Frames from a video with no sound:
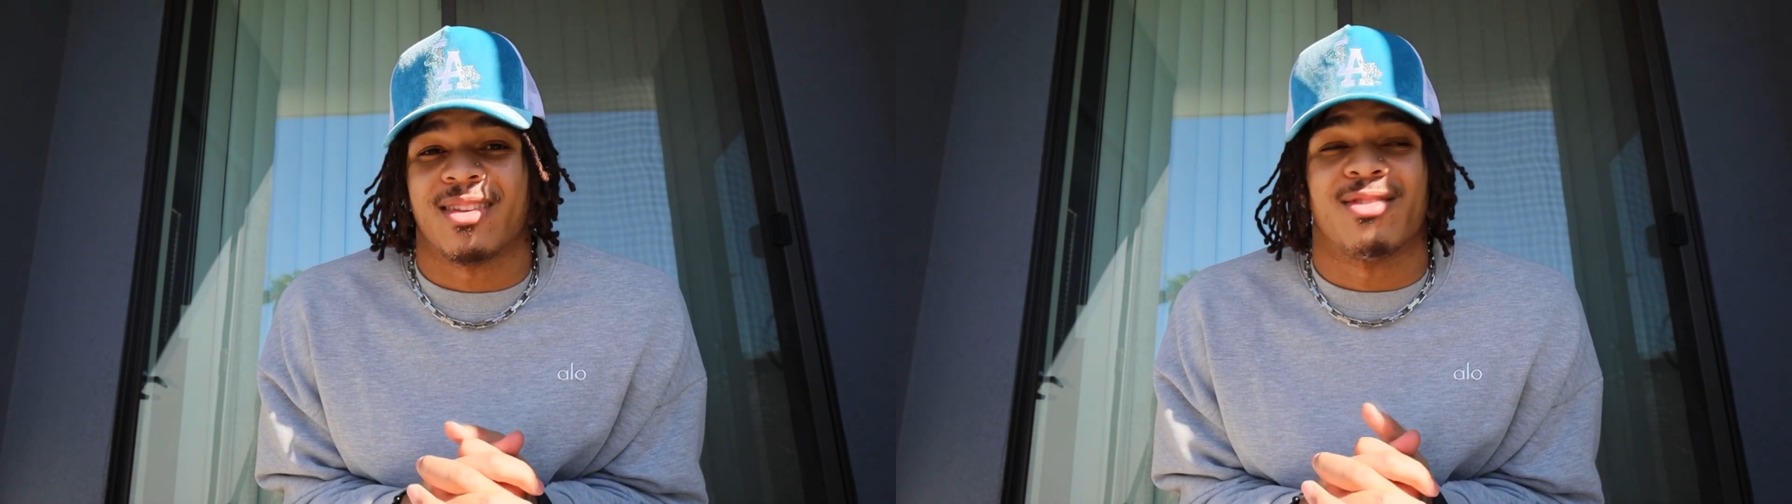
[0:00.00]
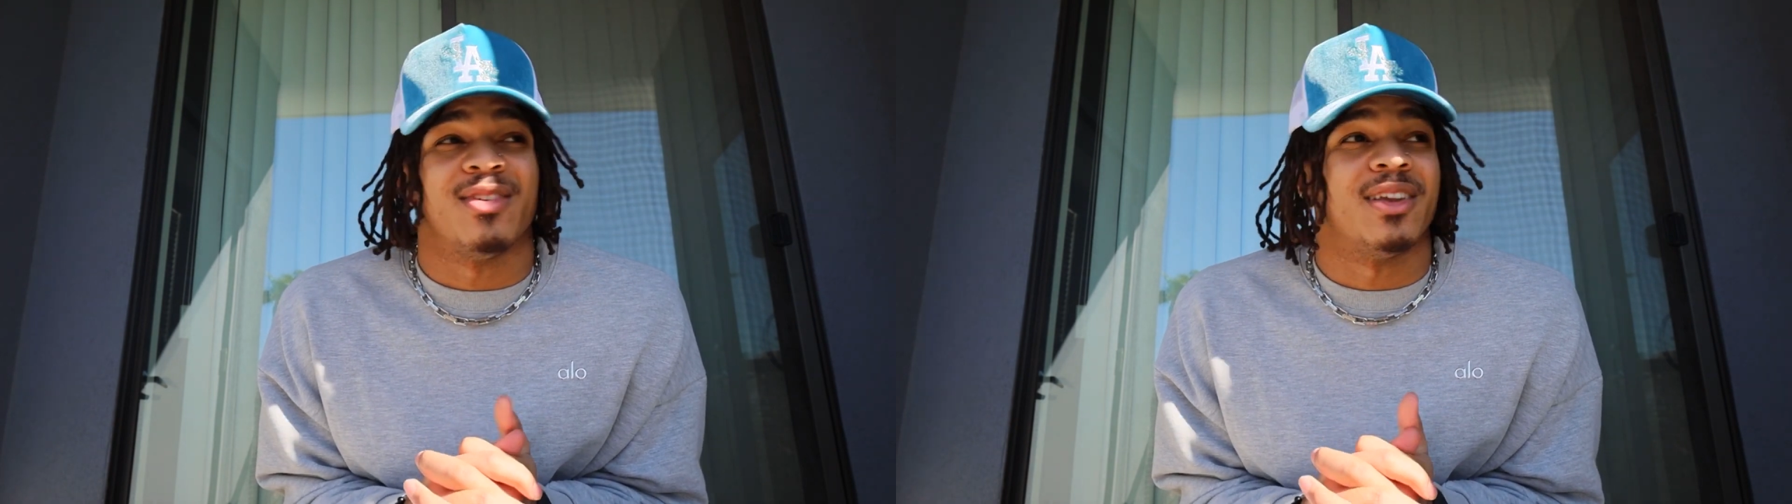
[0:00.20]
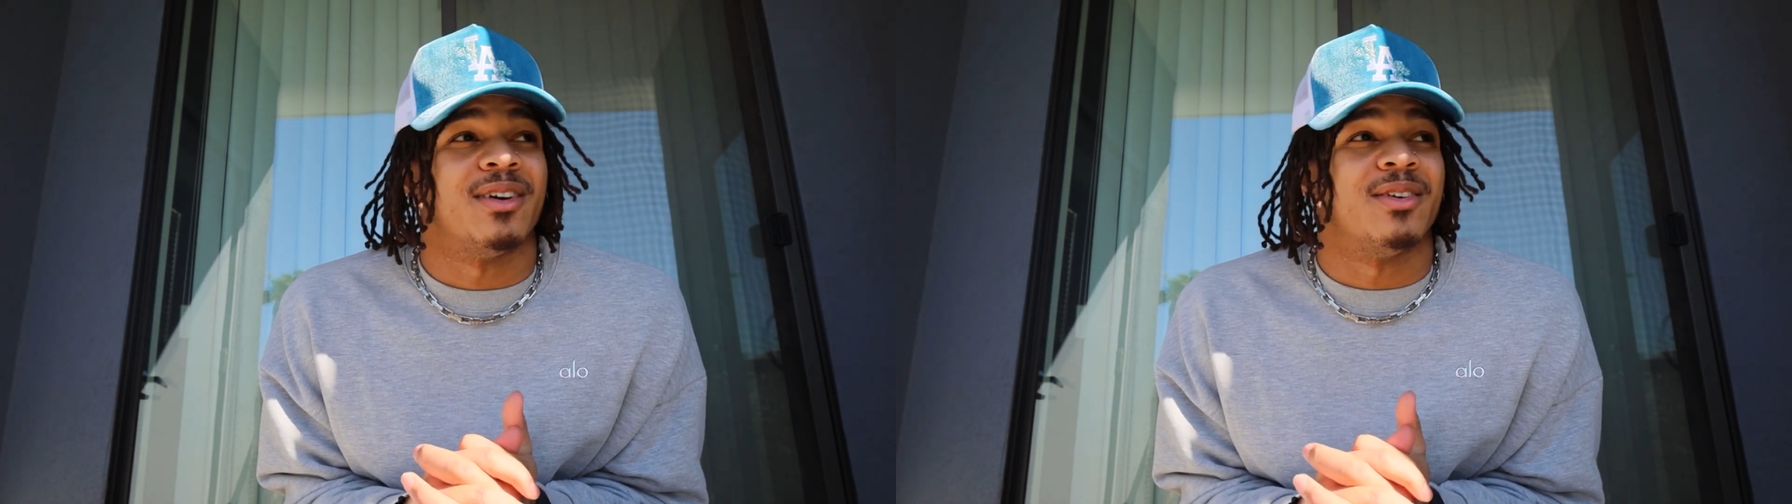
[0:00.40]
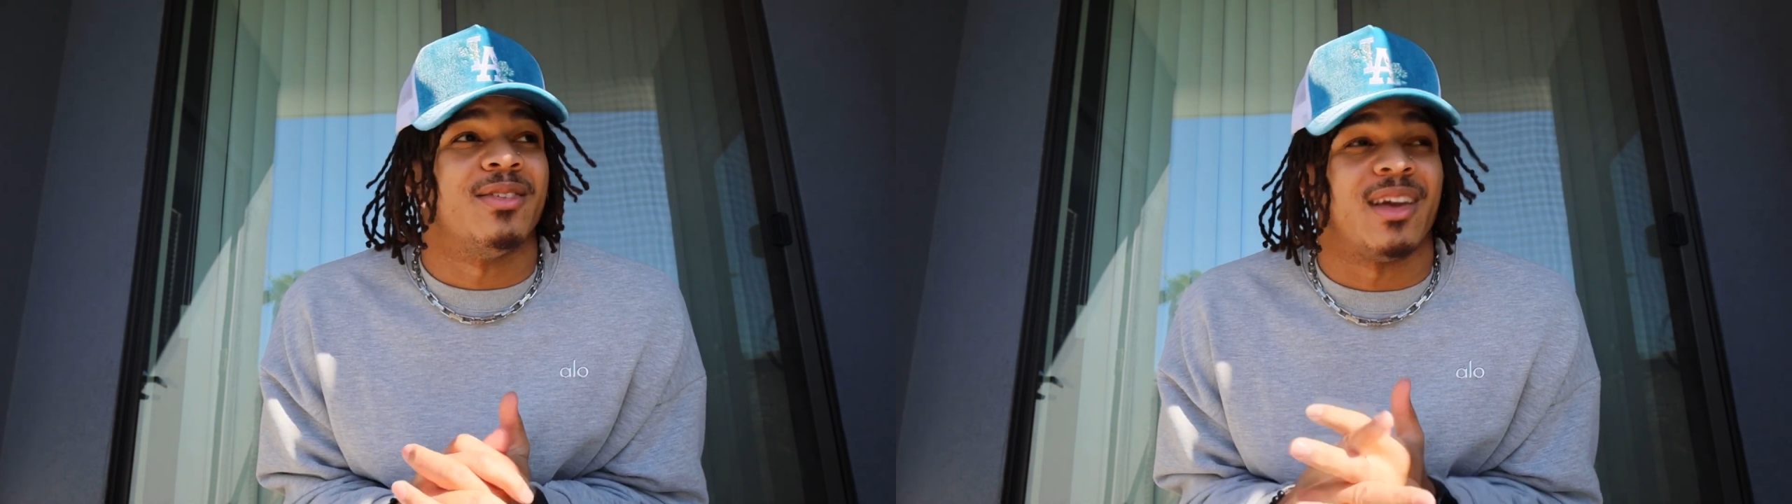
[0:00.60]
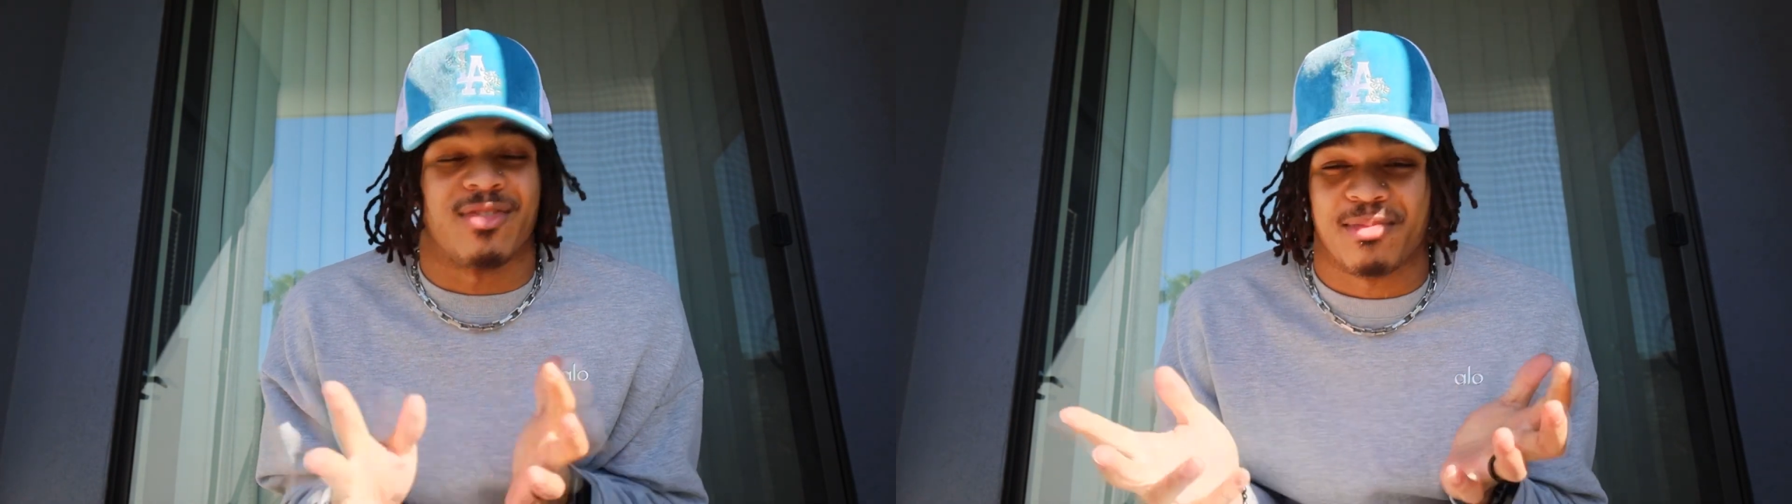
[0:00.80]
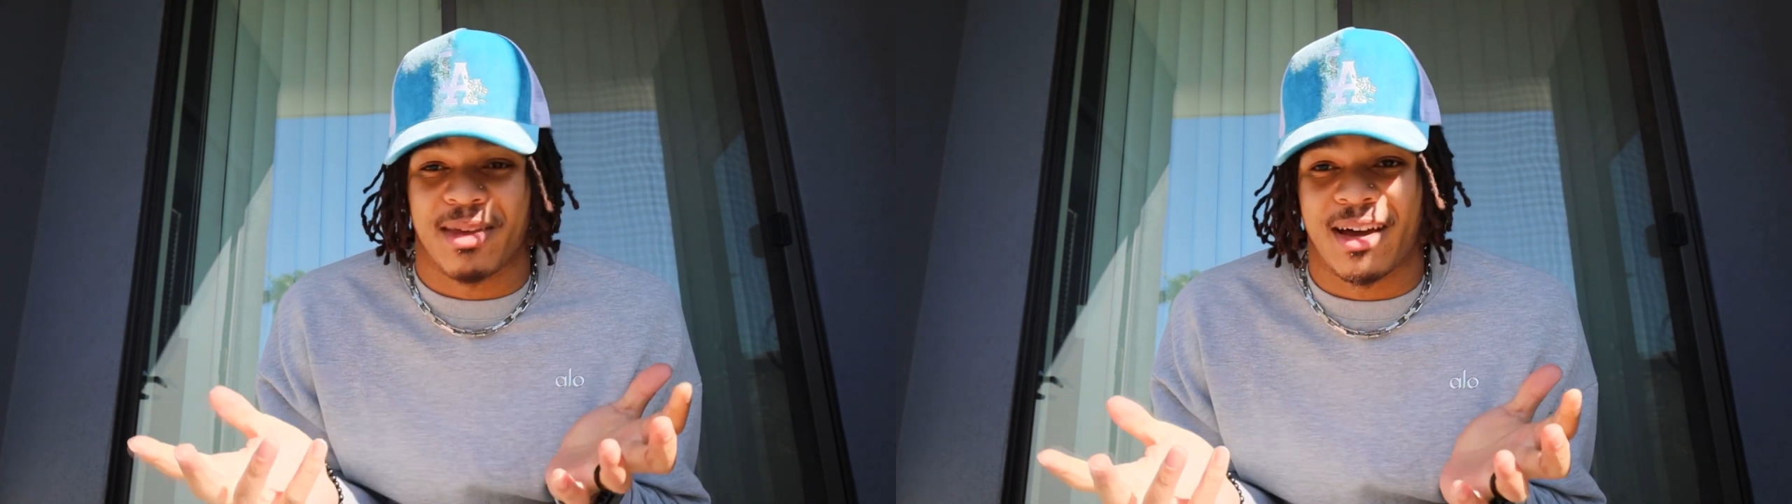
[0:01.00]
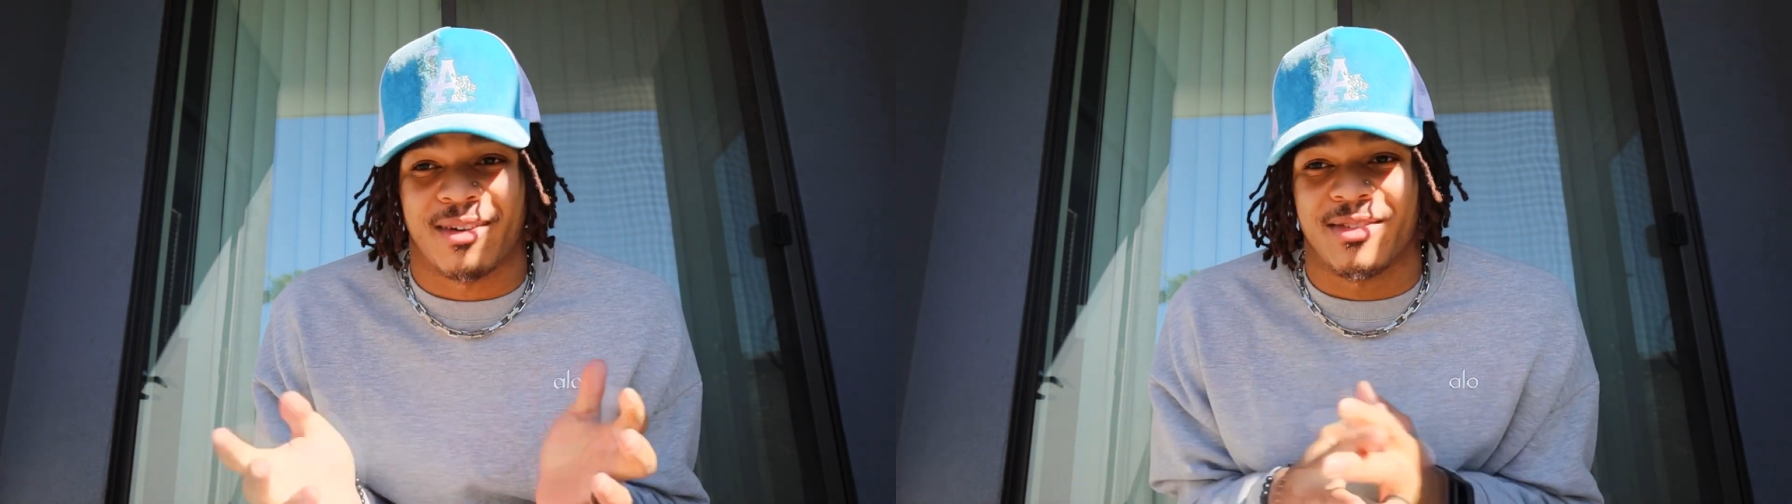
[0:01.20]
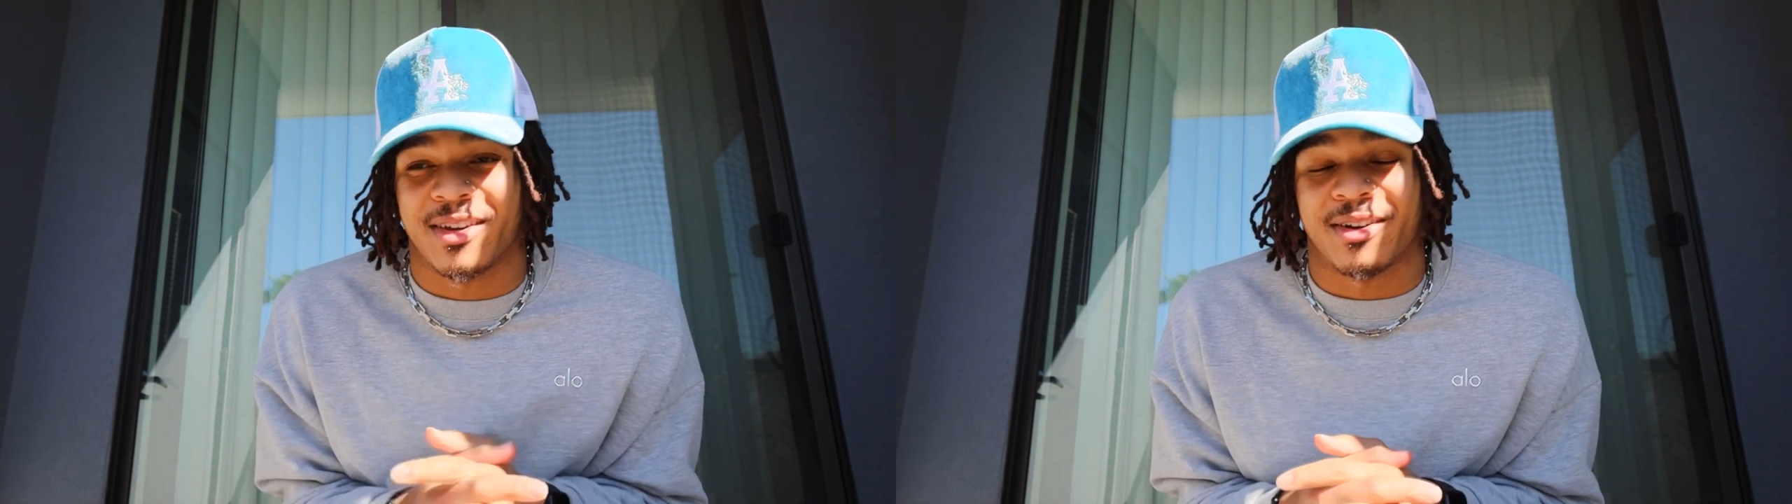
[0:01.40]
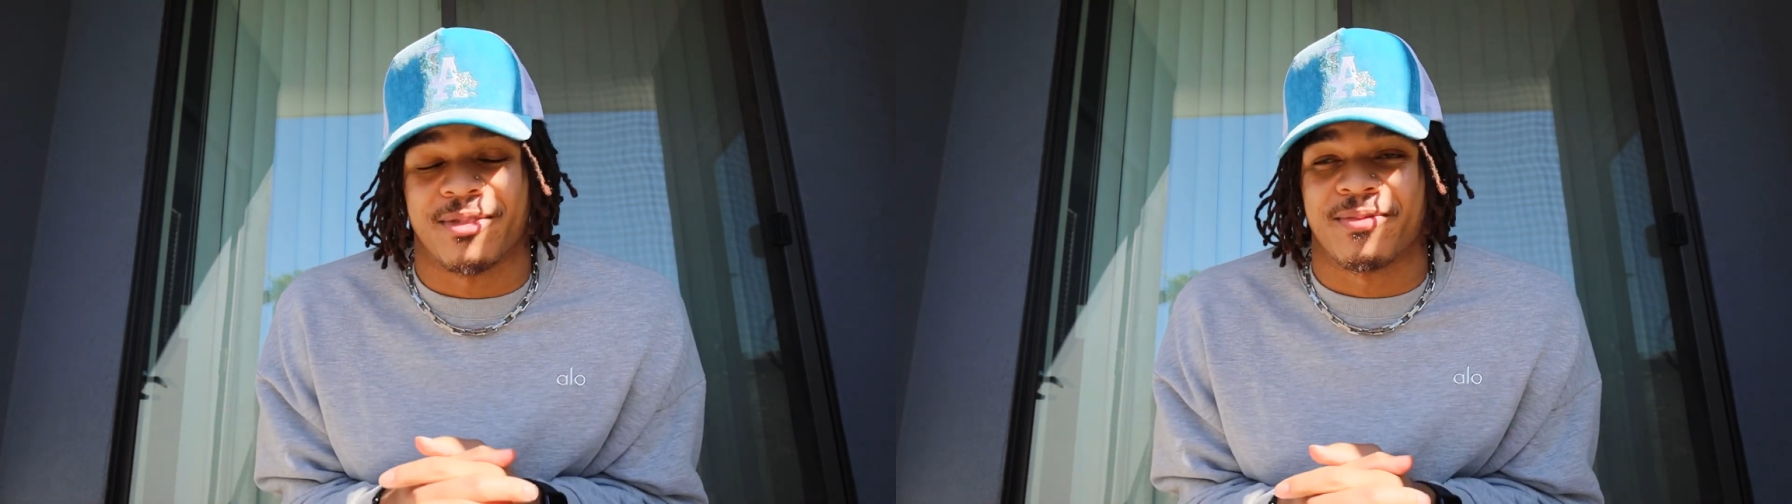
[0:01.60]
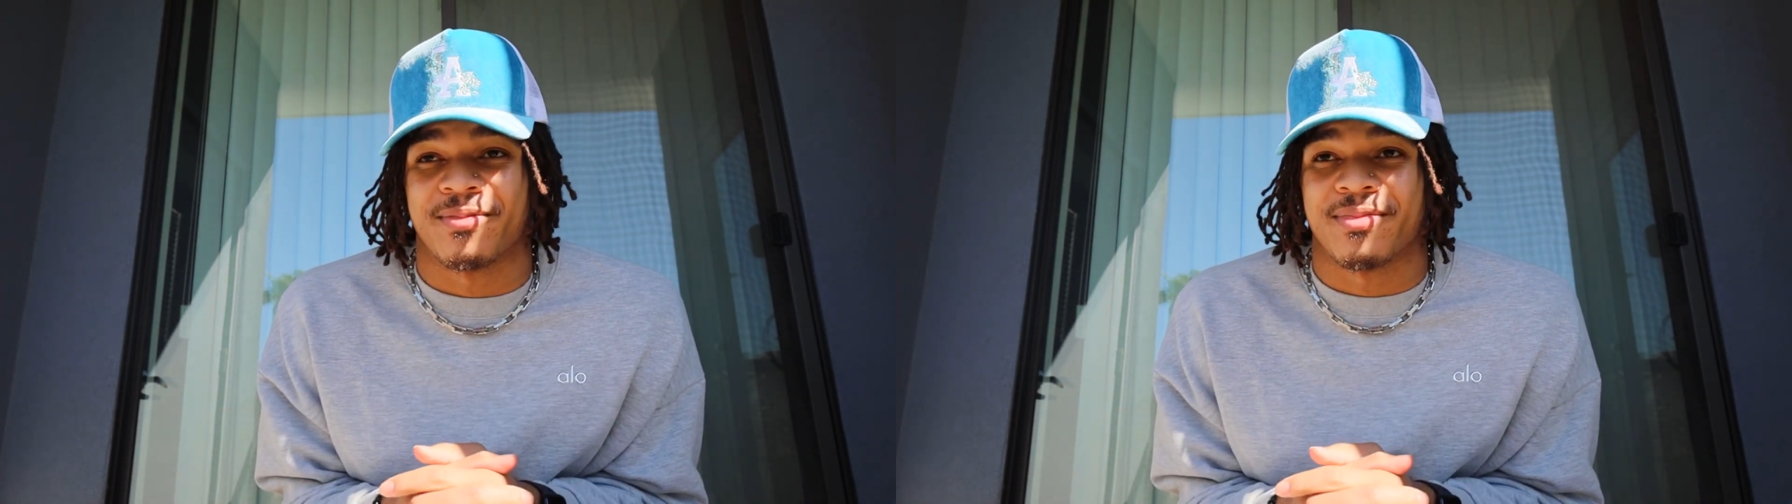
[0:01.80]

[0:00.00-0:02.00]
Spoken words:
This video will definitely be out, you know,